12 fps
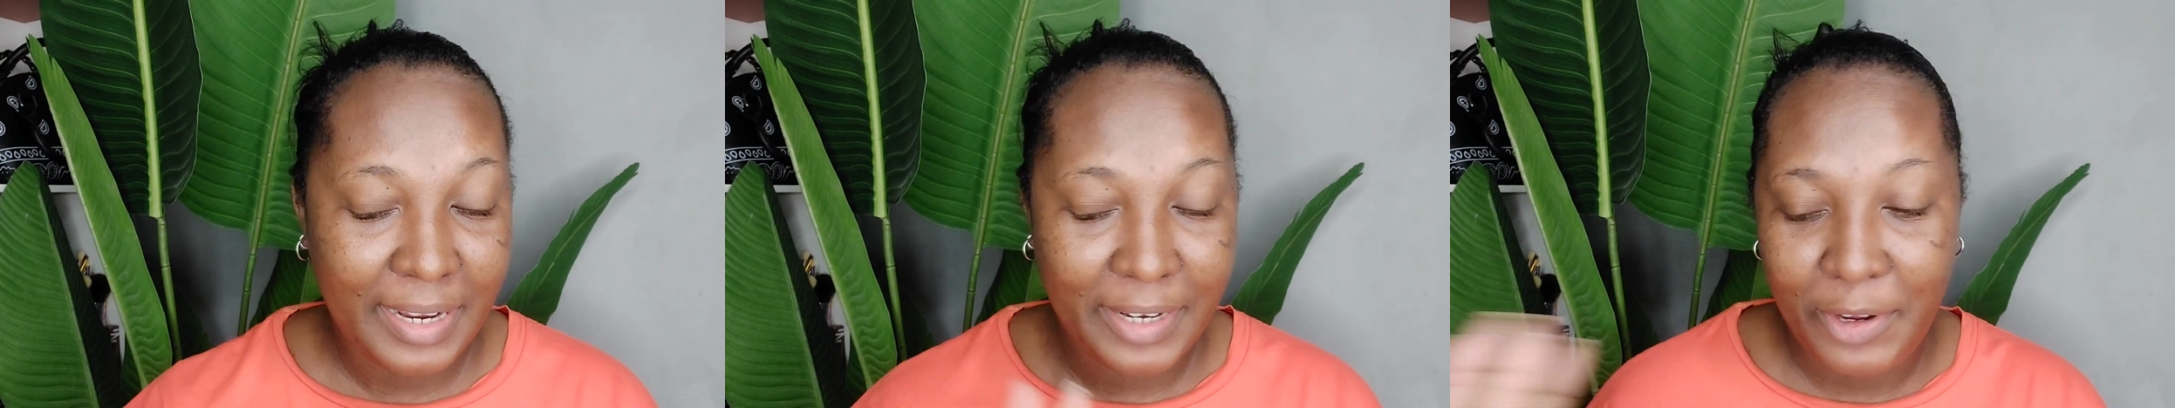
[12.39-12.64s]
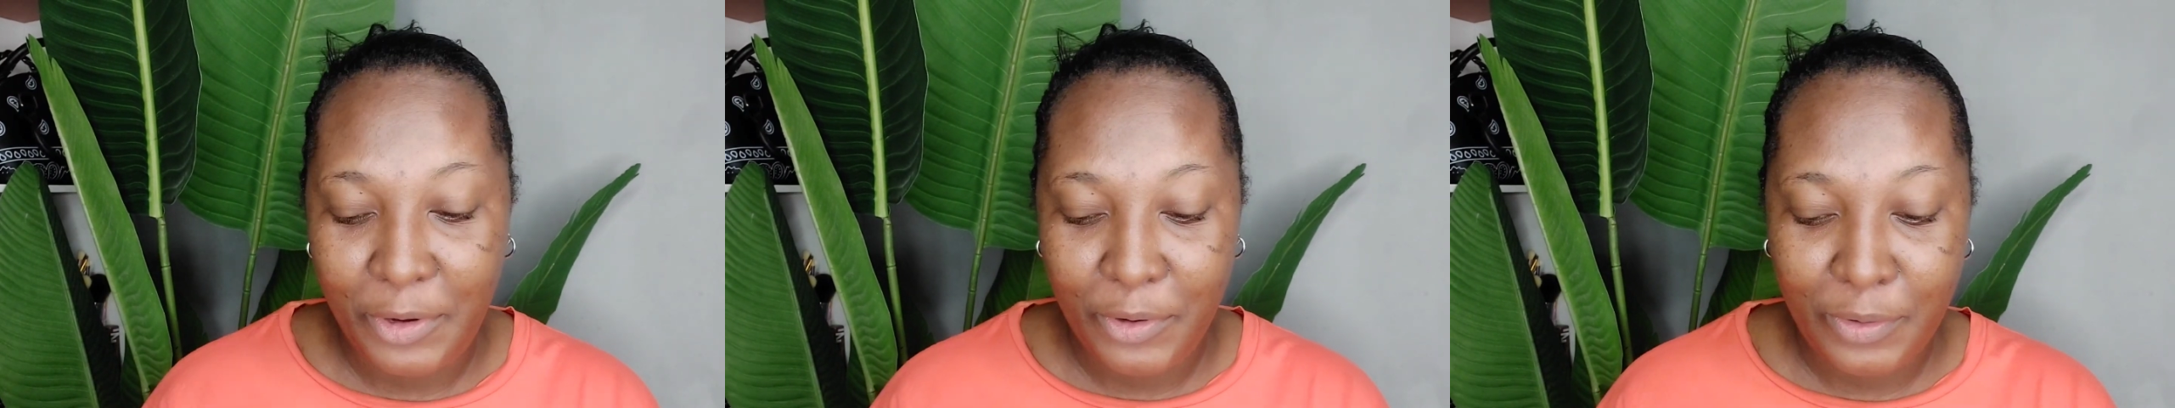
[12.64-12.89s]
I
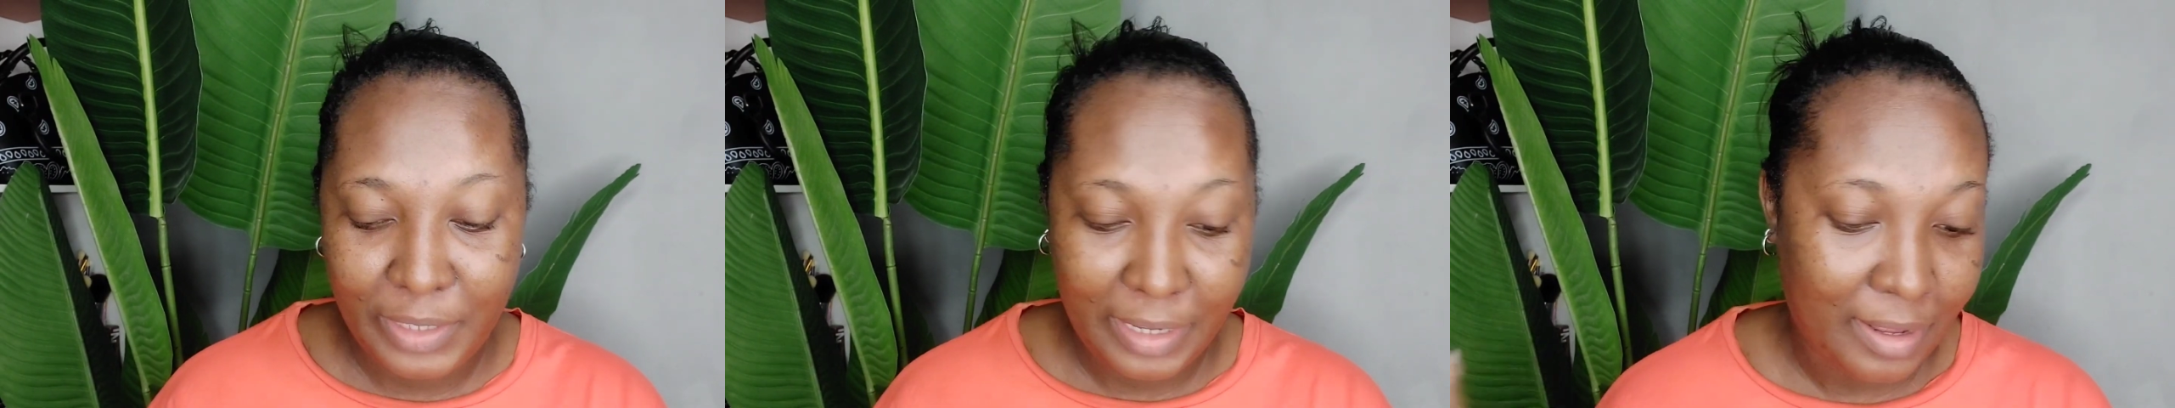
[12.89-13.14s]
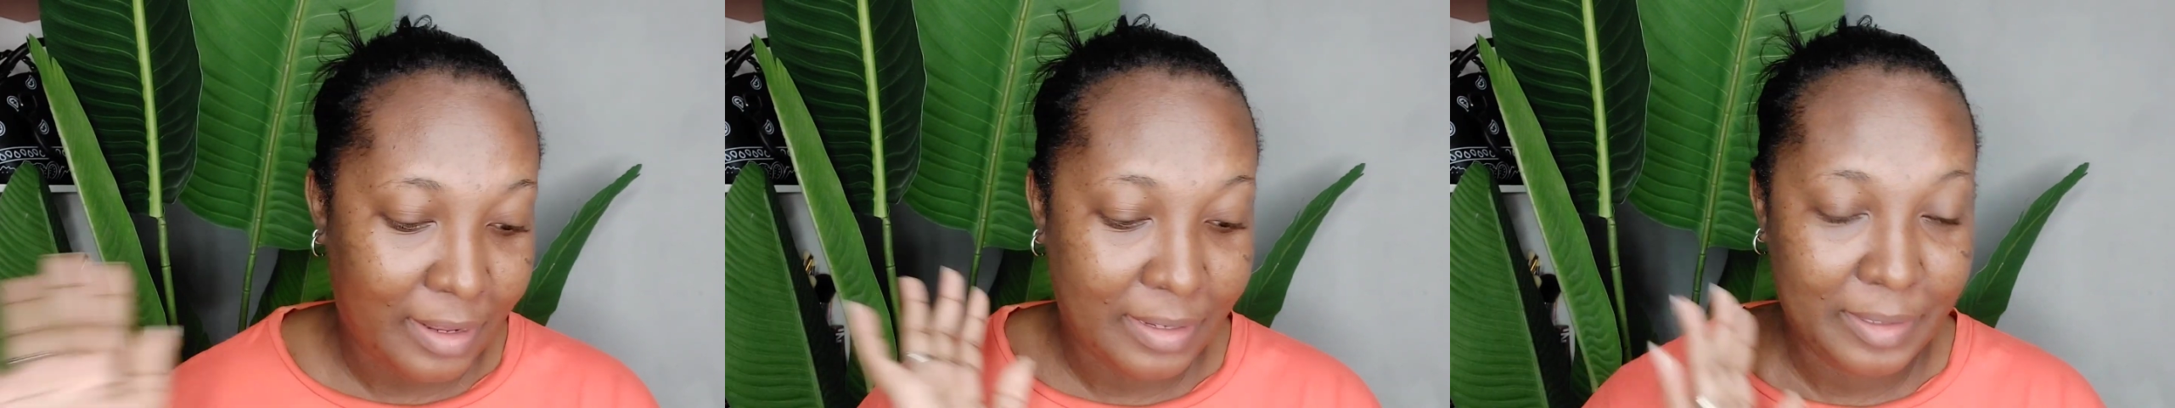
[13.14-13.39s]
know
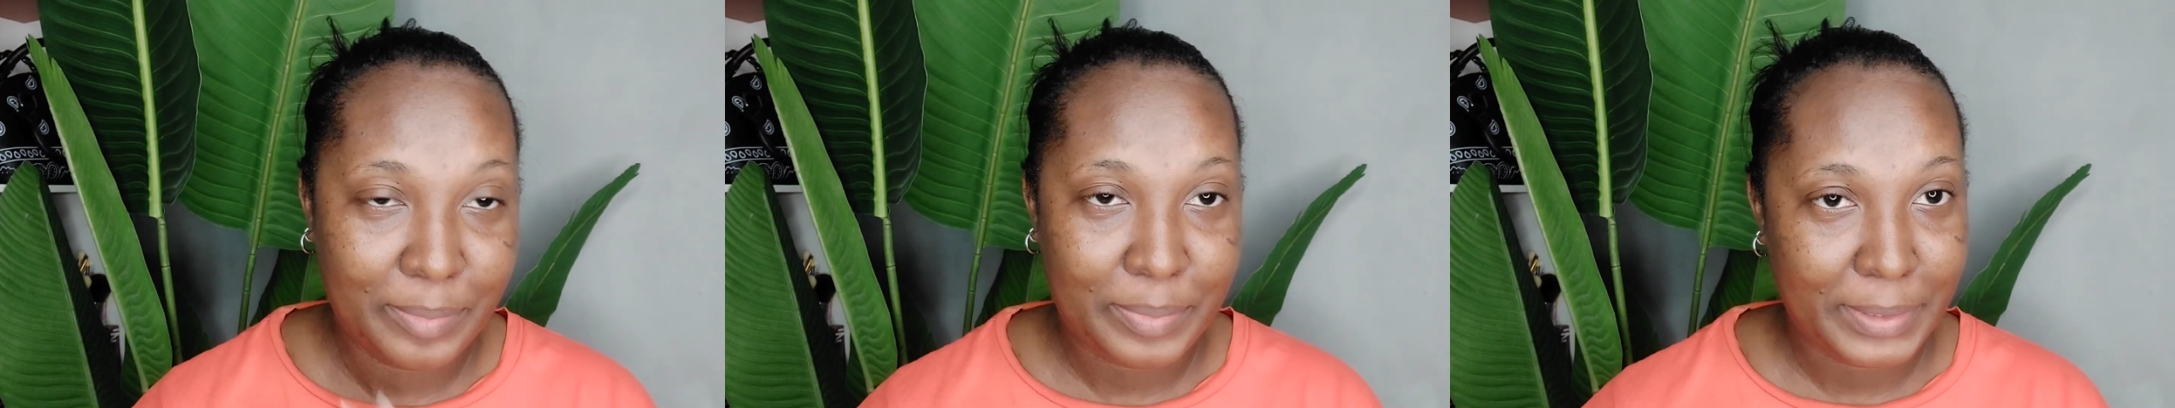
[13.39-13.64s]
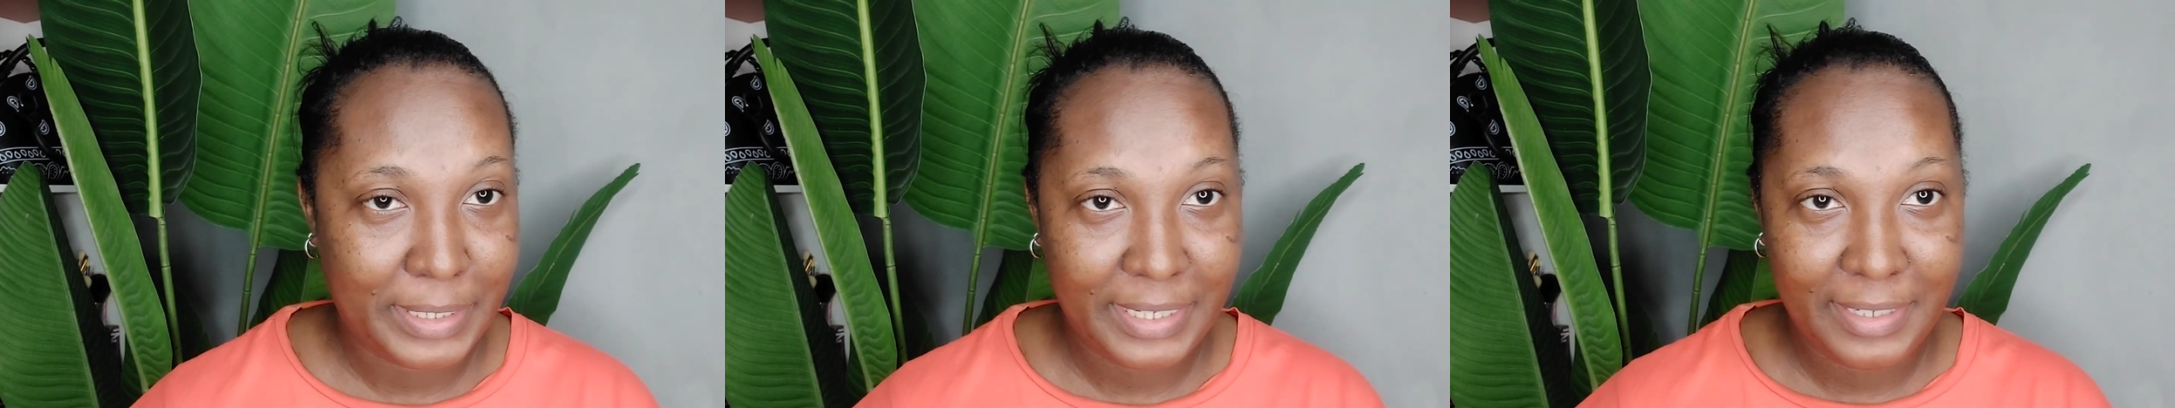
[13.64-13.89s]
y'all,
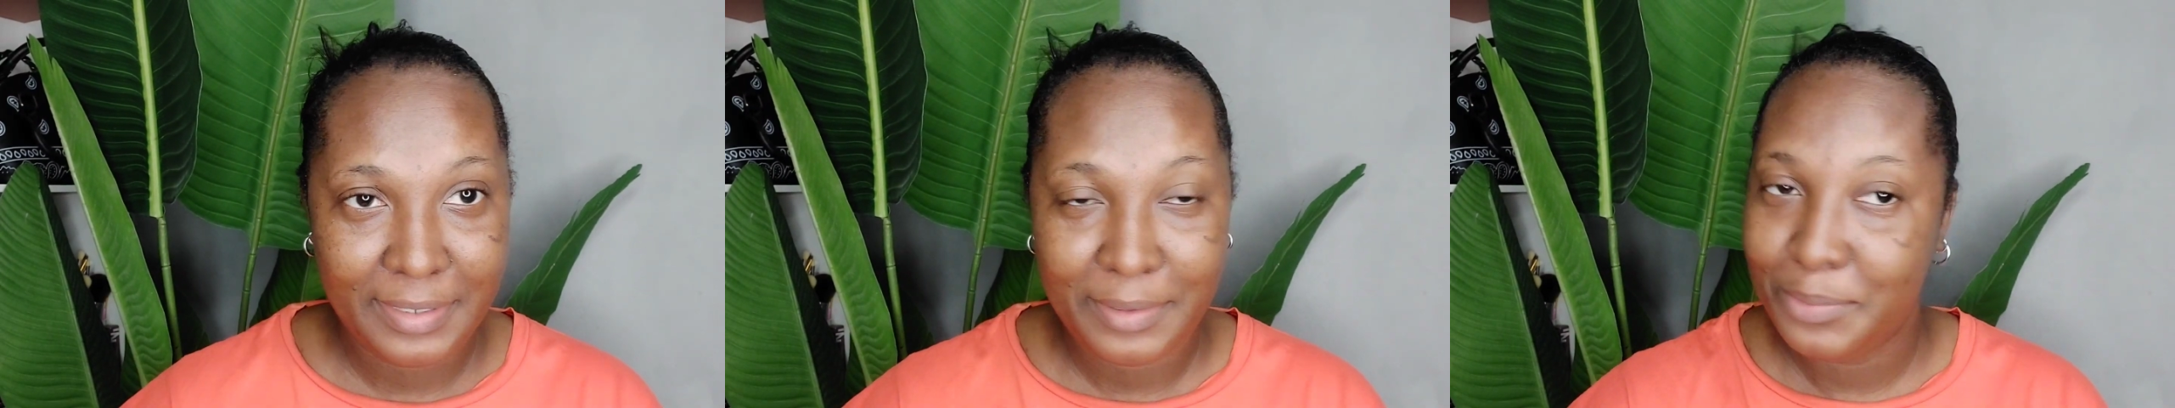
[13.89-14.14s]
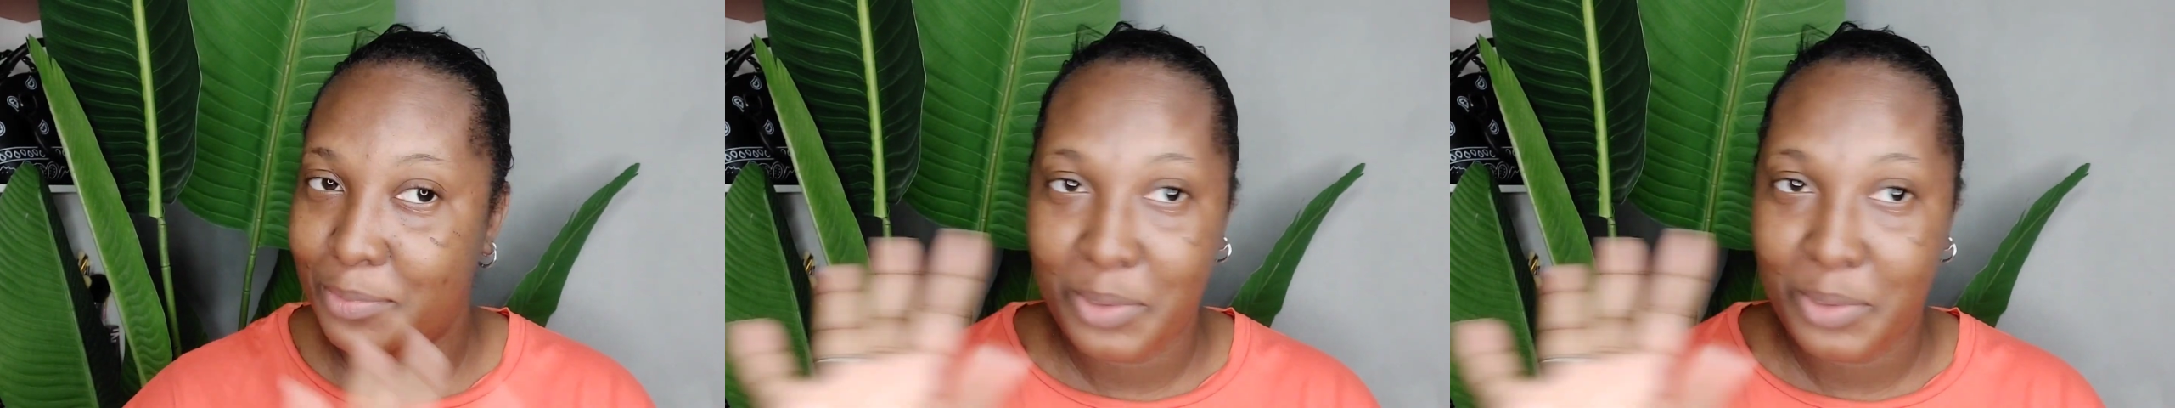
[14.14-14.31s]
but